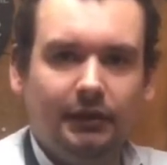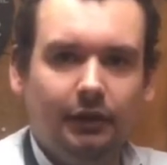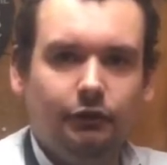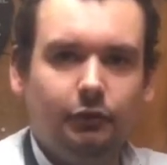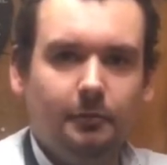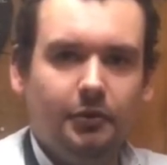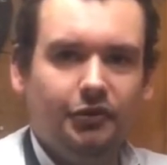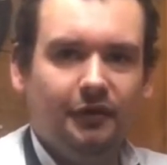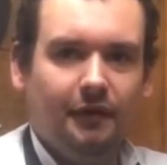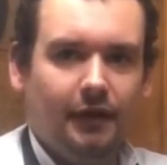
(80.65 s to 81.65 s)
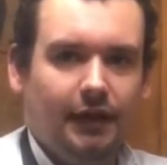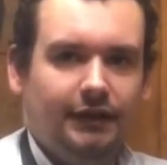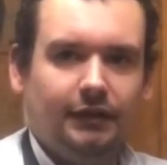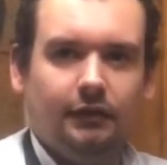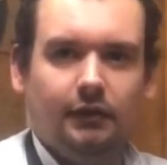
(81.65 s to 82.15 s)
to go to a butcher for
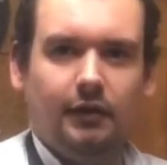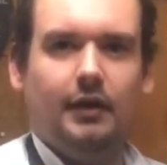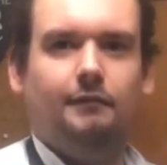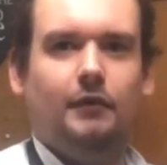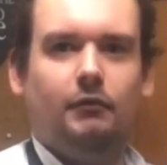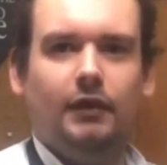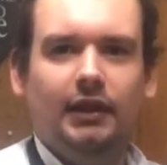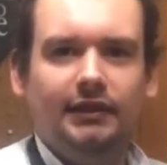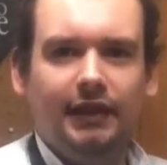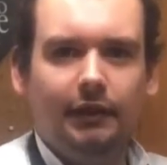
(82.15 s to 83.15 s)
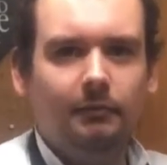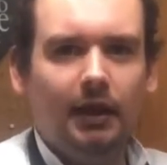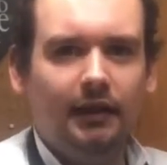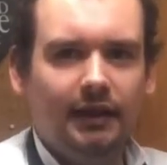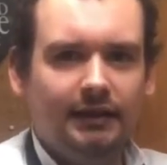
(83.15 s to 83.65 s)
these. I've not really seen them
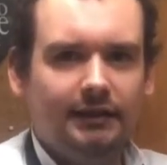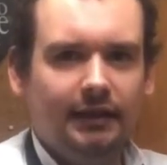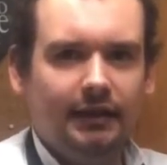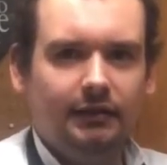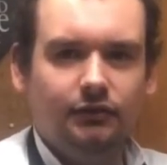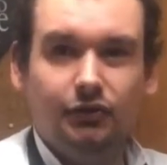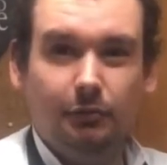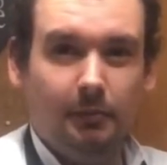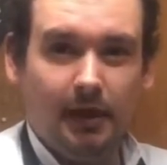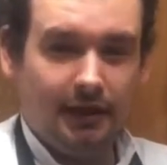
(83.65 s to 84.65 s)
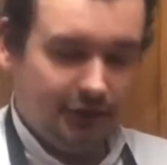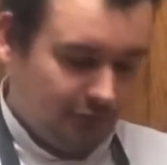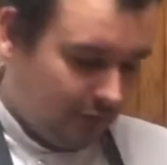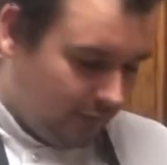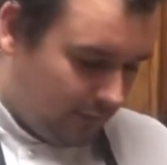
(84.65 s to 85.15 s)
like this in supermarkets
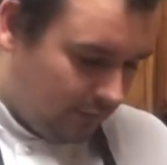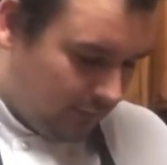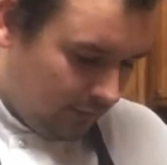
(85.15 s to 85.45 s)
or anything.